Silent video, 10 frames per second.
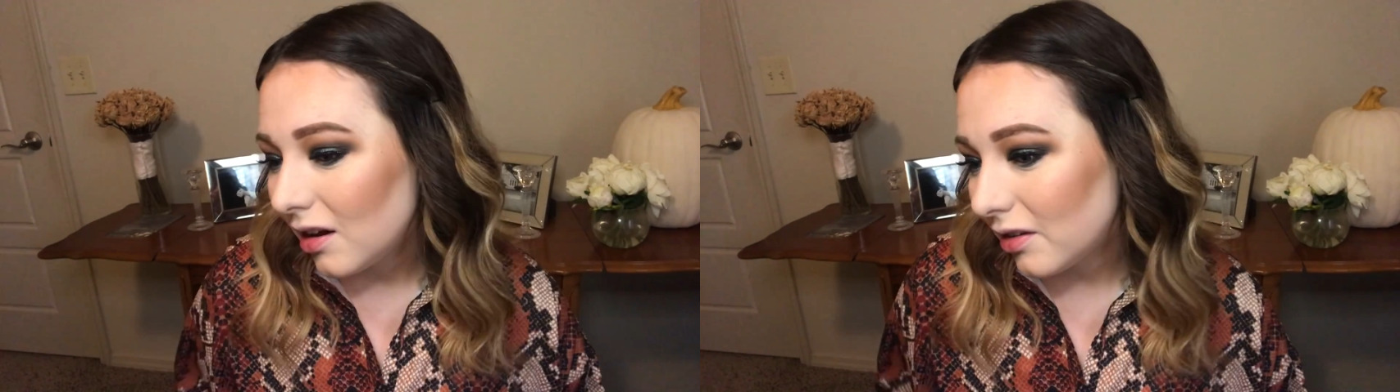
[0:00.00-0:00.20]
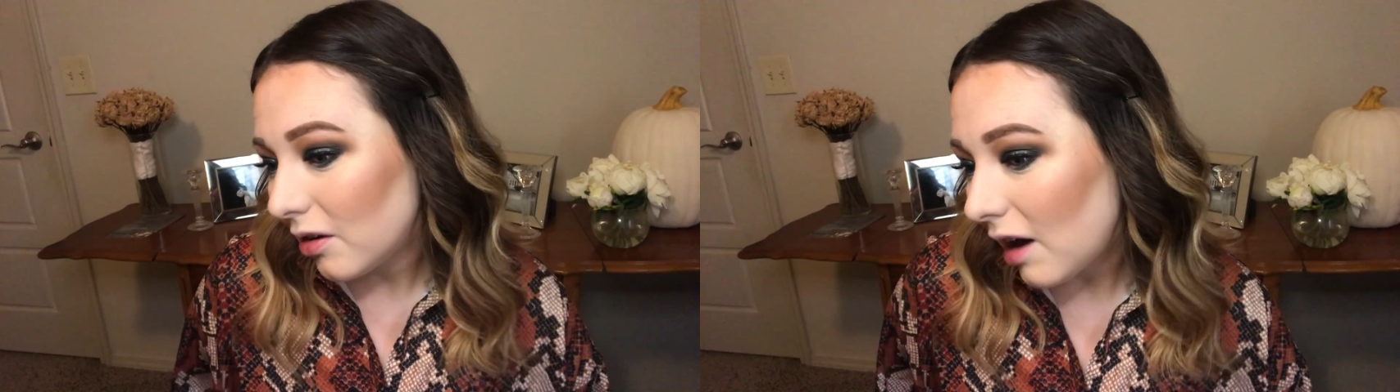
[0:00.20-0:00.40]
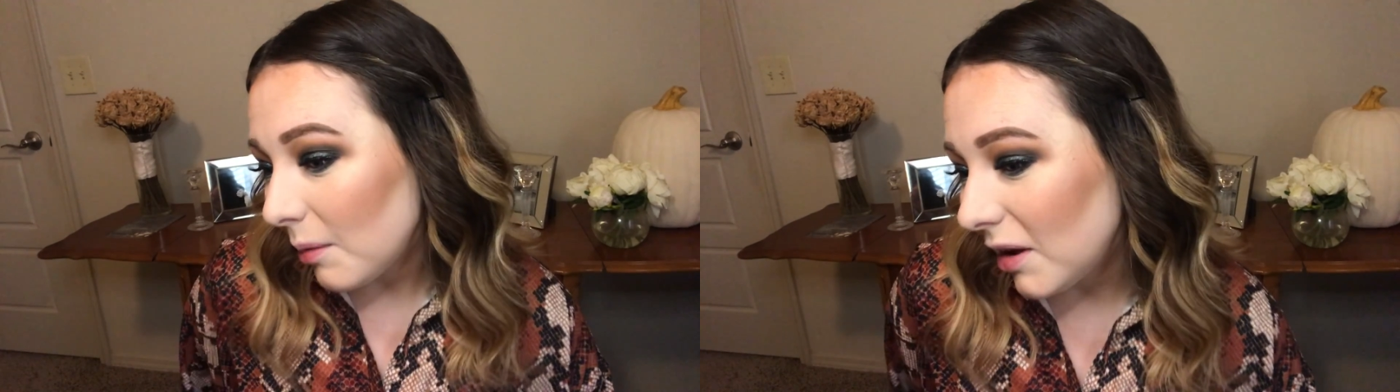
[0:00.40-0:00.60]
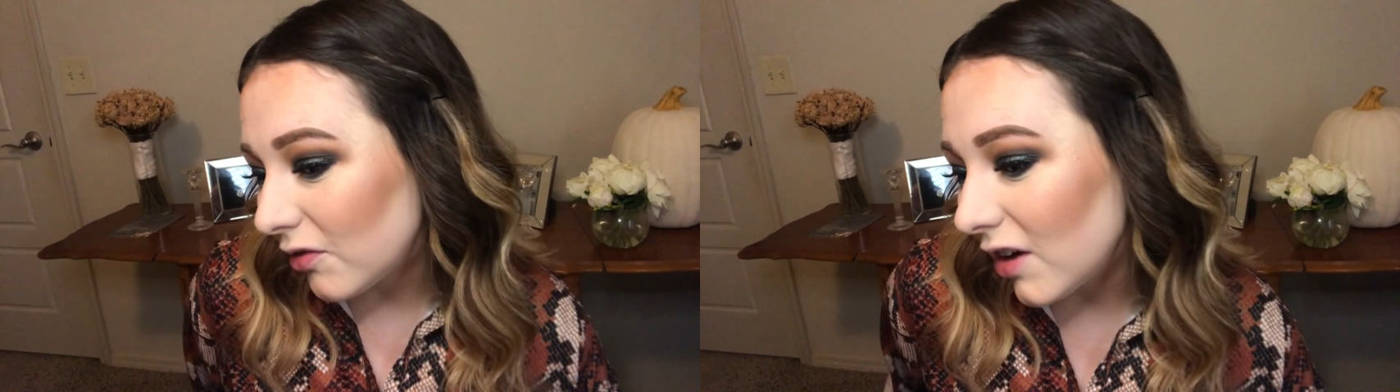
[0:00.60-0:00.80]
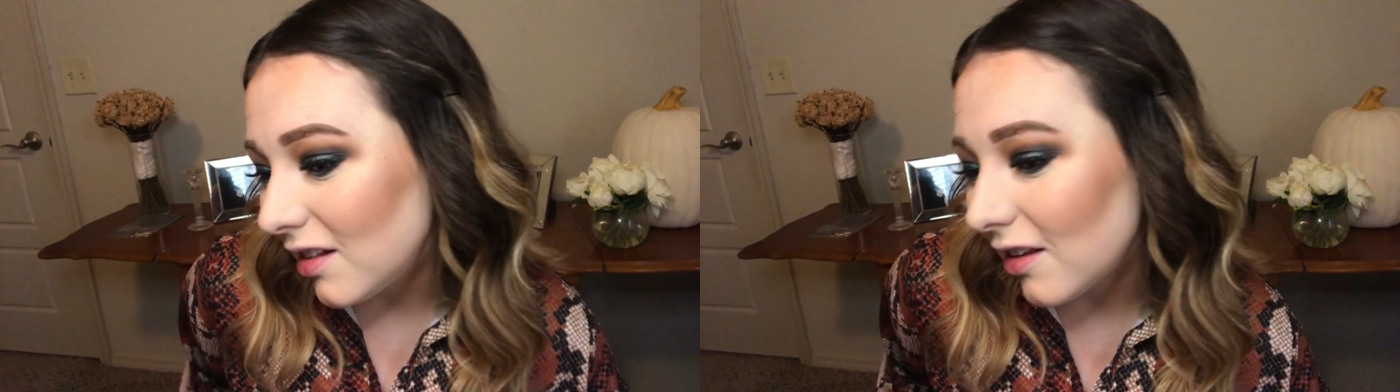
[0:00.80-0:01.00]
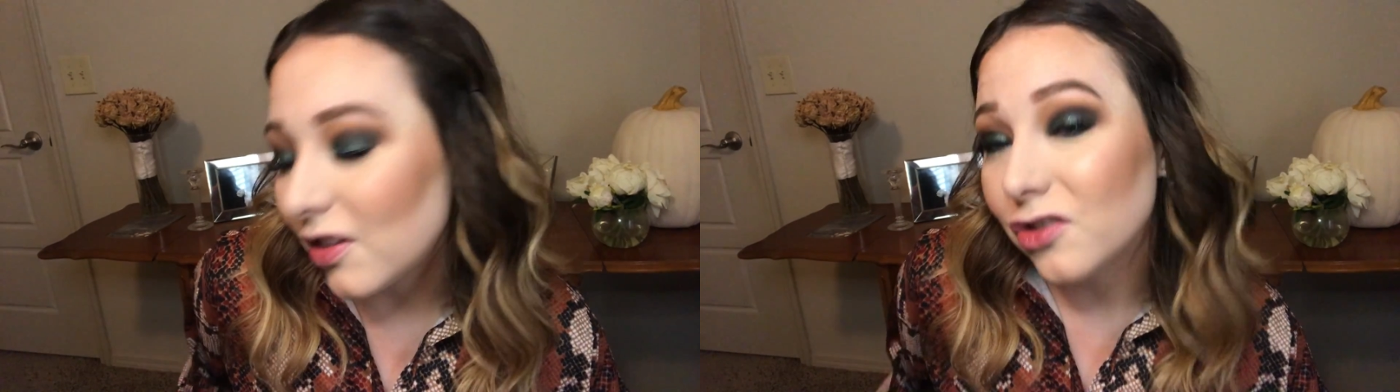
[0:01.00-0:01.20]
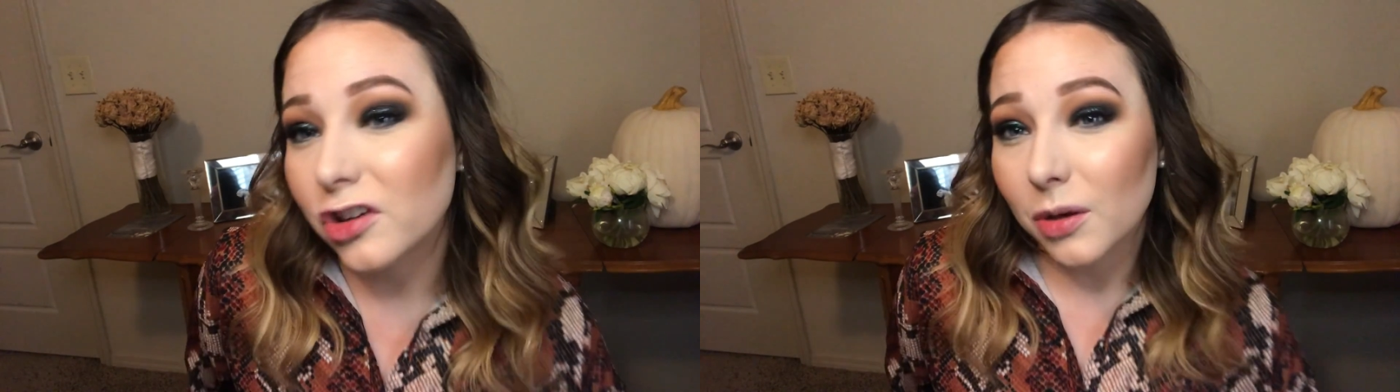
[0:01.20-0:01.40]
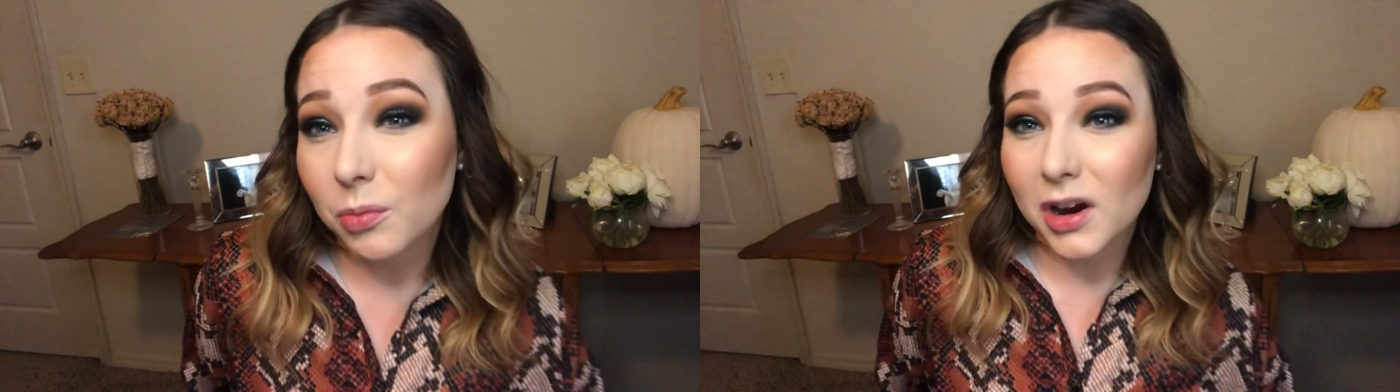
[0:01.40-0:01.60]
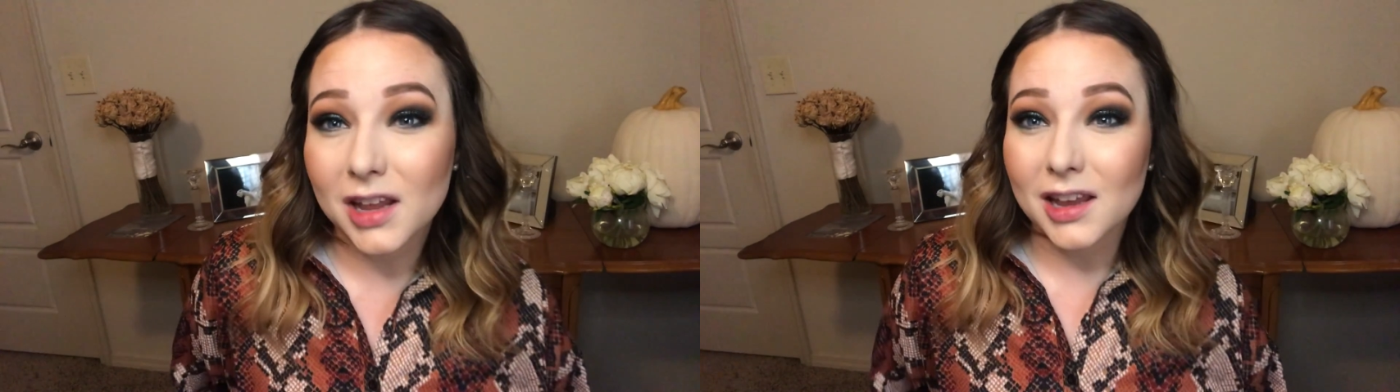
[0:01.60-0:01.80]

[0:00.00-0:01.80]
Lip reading: So I make friends at the gym, right?